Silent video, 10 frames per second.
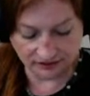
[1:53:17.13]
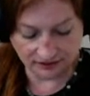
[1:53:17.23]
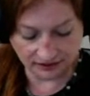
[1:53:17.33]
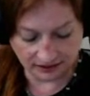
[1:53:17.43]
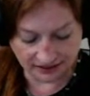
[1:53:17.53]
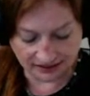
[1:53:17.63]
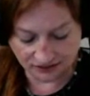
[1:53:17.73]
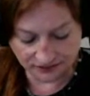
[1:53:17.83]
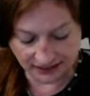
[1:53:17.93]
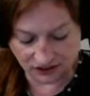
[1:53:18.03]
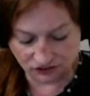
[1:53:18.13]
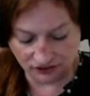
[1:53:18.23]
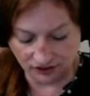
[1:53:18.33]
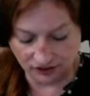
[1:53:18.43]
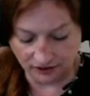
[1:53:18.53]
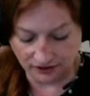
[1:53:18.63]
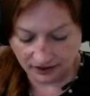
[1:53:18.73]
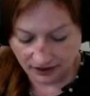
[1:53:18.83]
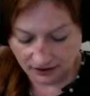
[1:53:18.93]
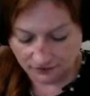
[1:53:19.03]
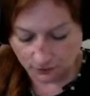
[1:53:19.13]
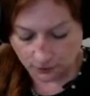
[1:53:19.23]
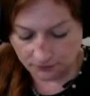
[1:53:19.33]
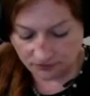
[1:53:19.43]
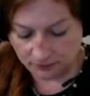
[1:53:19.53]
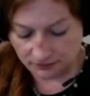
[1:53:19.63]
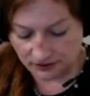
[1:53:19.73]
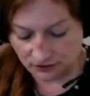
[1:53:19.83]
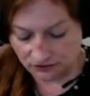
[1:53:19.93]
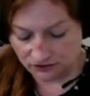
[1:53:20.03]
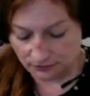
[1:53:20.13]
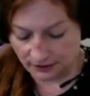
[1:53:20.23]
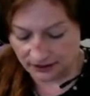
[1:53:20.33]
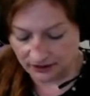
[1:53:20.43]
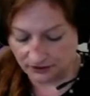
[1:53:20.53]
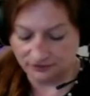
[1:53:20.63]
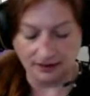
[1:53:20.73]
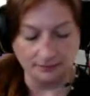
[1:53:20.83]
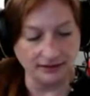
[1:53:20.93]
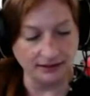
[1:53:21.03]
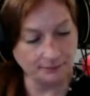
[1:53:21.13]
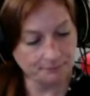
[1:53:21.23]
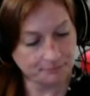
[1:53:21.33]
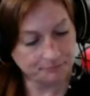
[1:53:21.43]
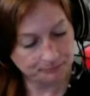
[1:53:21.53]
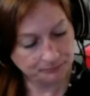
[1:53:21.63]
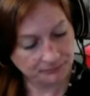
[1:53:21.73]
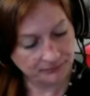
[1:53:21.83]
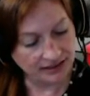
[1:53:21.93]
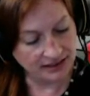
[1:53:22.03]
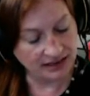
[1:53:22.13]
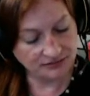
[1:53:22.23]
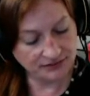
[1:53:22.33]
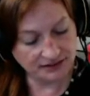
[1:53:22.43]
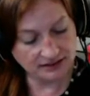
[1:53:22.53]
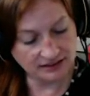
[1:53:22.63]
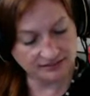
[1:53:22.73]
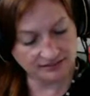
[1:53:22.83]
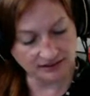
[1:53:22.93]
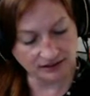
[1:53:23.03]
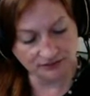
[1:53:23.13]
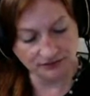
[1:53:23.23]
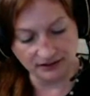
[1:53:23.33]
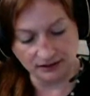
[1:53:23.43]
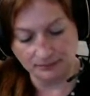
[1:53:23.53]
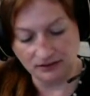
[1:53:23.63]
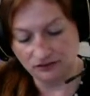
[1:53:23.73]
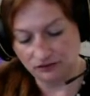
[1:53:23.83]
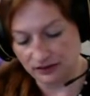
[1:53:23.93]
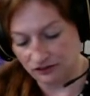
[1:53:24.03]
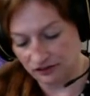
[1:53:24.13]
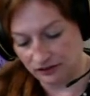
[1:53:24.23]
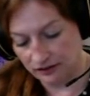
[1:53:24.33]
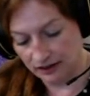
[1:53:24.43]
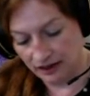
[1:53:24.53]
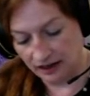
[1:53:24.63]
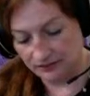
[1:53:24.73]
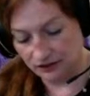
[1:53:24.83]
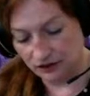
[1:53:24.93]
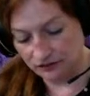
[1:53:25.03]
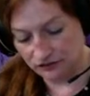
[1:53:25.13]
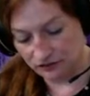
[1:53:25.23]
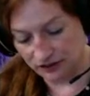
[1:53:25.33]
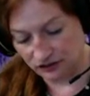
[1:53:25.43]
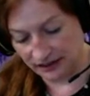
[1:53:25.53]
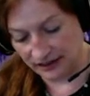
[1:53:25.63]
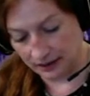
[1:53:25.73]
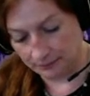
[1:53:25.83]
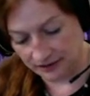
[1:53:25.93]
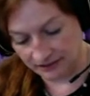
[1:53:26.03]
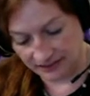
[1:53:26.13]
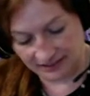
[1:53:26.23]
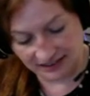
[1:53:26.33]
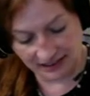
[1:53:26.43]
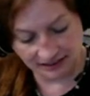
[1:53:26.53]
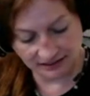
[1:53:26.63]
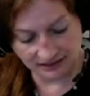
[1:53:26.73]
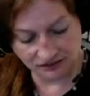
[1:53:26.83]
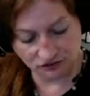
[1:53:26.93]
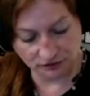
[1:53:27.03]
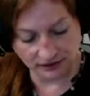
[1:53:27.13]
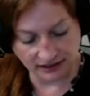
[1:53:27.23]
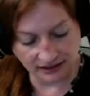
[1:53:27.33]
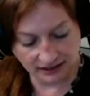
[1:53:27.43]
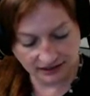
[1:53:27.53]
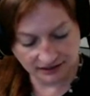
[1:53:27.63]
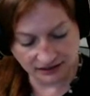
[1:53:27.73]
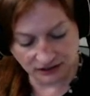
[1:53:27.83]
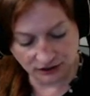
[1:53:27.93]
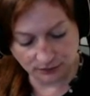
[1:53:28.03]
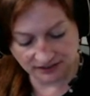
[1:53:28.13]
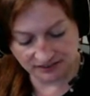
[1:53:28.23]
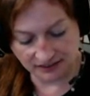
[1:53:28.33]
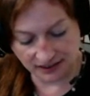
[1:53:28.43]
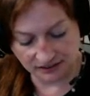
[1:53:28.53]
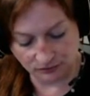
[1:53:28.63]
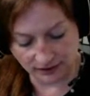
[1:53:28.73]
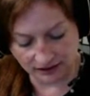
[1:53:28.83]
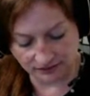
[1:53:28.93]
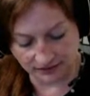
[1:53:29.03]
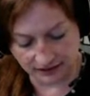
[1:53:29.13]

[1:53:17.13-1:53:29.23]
identification card, forms to be used to writing your family, and everything necessary for the administration of a concentration camp is contained in this treaty that the U.S. signed and ratified.